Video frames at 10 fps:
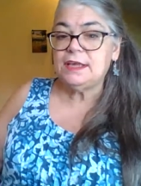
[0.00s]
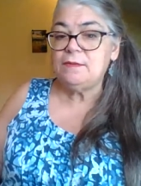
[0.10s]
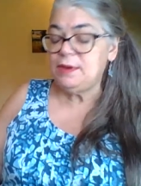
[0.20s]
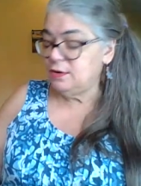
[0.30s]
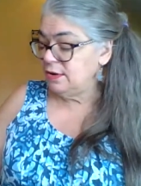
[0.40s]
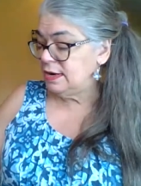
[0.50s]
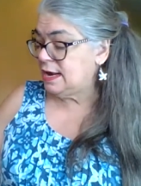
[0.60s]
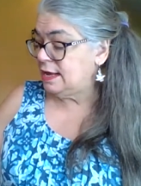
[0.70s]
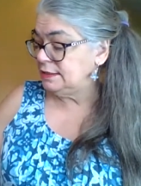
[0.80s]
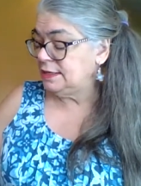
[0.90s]
I've been
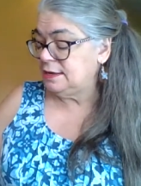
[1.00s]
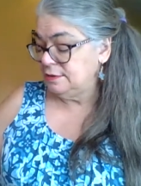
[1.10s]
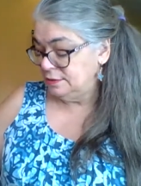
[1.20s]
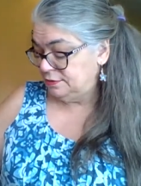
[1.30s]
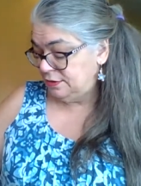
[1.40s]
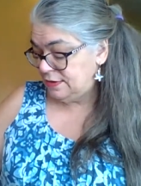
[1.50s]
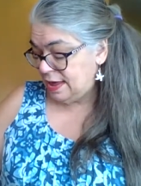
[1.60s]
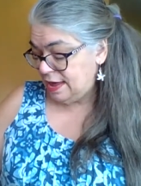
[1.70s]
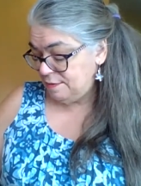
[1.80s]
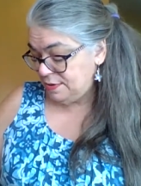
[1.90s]
organizing
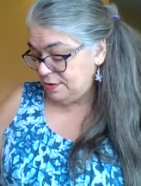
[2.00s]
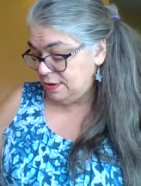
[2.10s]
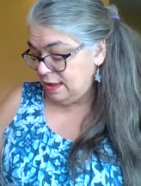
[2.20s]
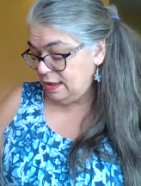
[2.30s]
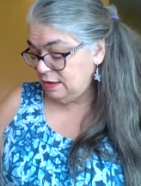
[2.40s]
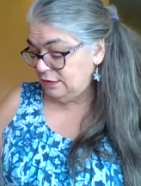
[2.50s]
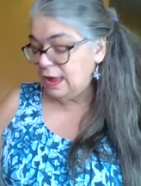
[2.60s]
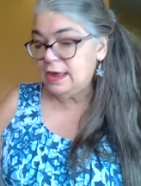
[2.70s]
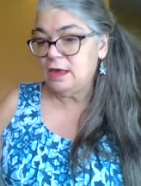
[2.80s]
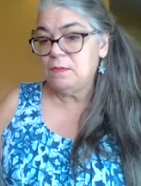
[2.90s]
today. I've been
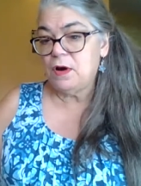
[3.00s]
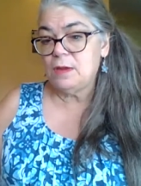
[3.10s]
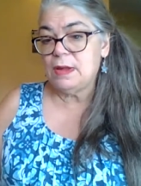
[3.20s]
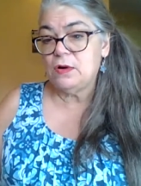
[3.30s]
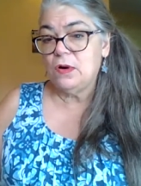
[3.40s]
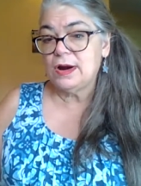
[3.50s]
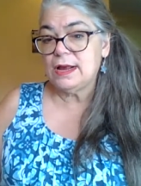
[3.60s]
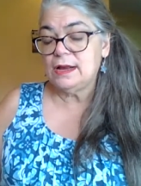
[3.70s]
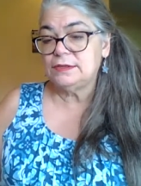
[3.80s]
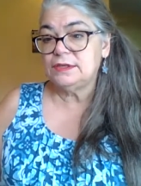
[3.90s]
taking apart all my
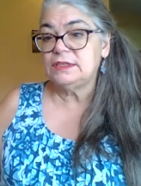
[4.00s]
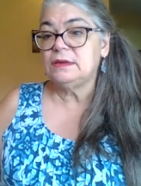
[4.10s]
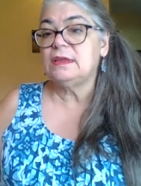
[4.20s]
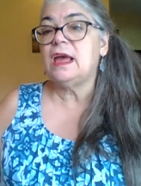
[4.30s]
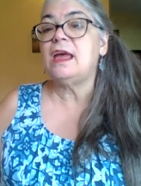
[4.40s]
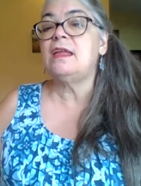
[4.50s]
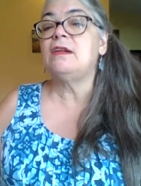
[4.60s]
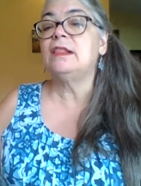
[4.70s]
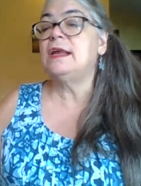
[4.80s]
organizers and, and